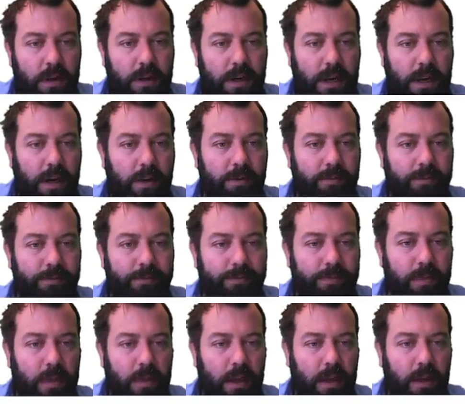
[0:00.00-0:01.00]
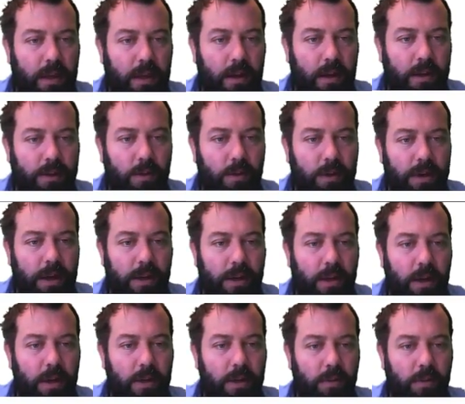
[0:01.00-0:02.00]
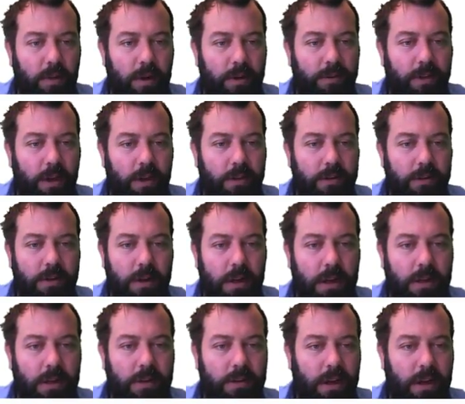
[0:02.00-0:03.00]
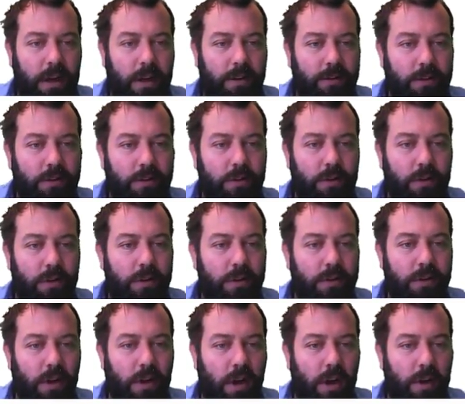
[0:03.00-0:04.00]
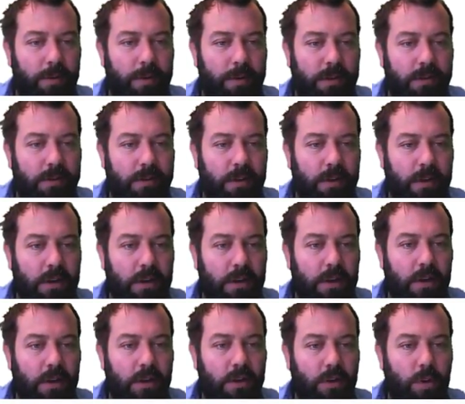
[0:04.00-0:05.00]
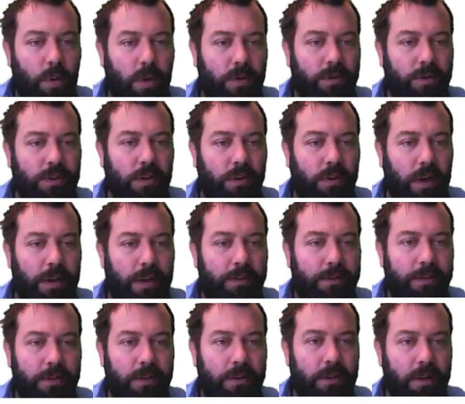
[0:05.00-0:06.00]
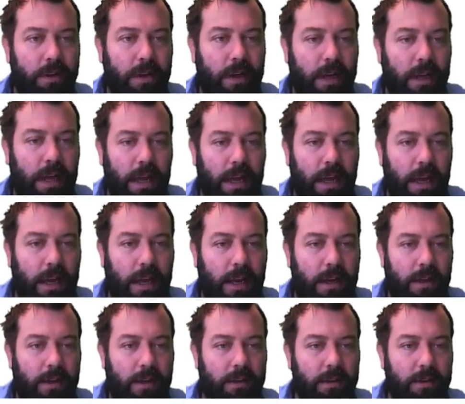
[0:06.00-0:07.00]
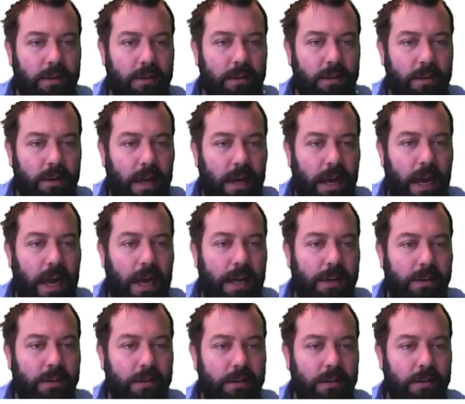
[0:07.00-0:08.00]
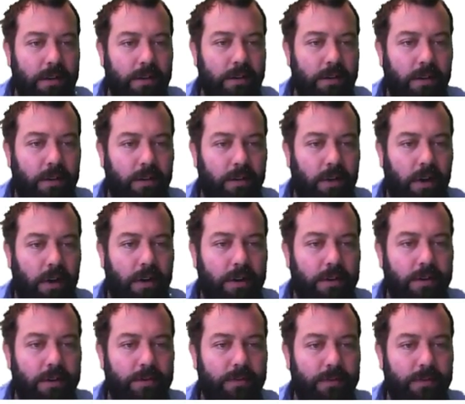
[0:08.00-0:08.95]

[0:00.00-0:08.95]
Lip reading: Now, I do another one of those. 10 over 2. This time it's 12 is on the left and 8 is on the right.